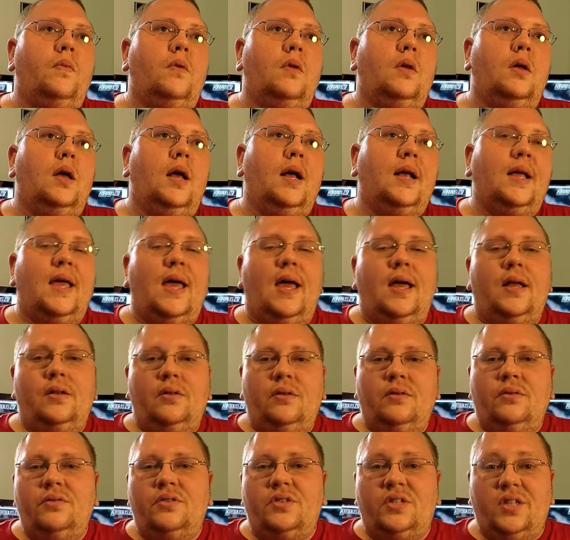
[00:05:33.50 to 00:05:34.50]

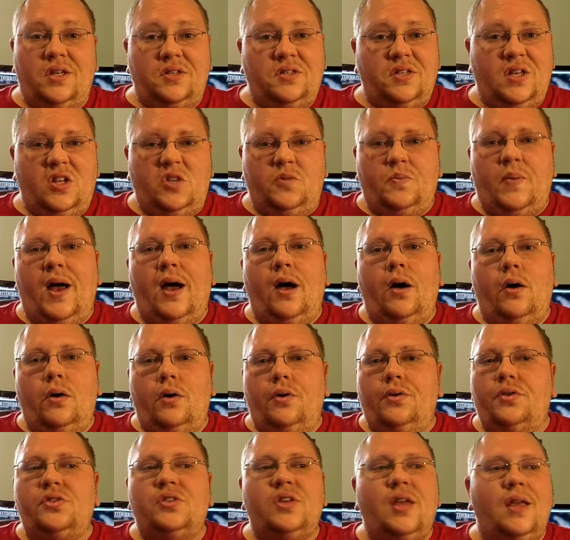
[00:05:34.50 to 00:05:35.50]
again, 6S
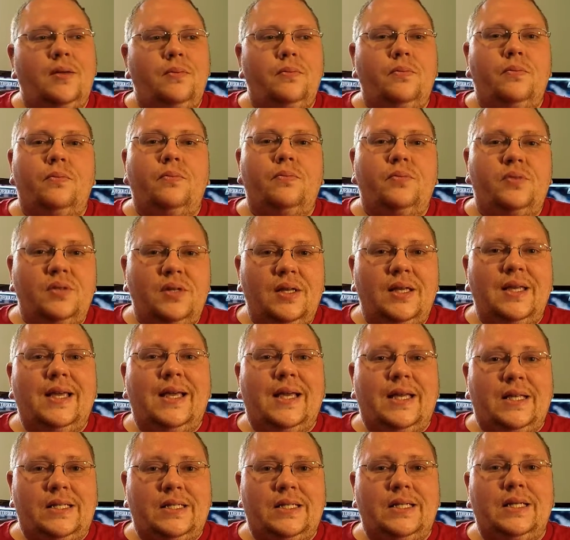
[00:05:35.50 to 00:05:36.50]
power, same
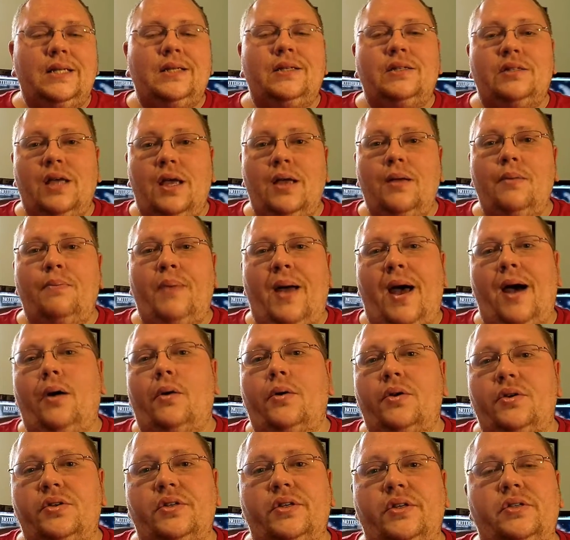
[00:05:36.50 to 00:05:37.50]
ESC, same
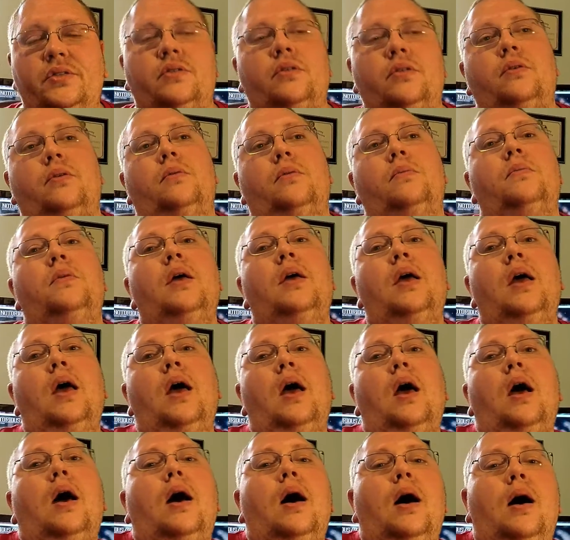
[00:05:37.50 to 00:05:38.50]
power system.
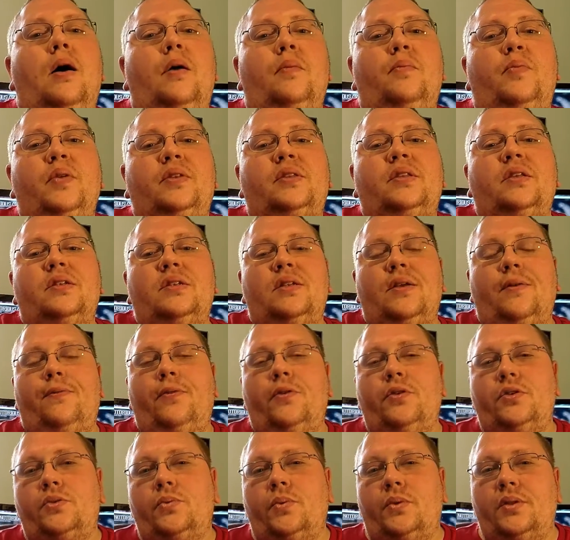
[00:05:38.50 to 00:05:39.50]
But the
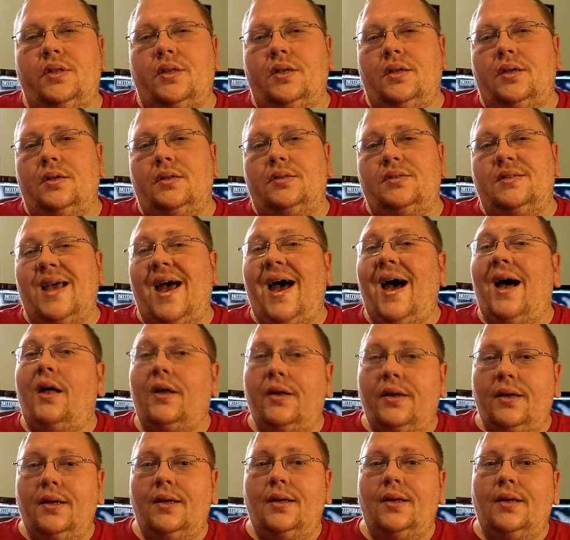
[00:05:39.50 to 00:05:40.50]
difference with the
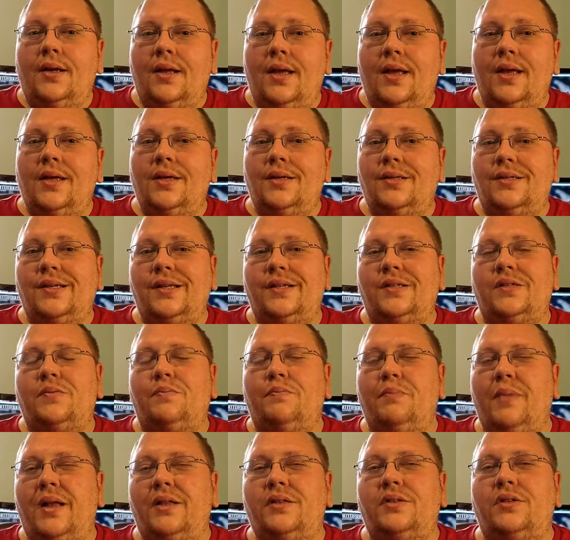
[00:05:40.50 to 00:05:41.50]
Talion is it's
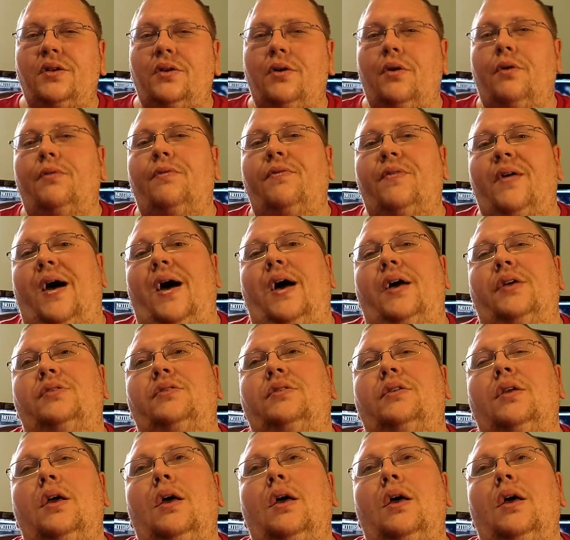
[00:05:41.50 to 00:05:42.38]
meant to go fast.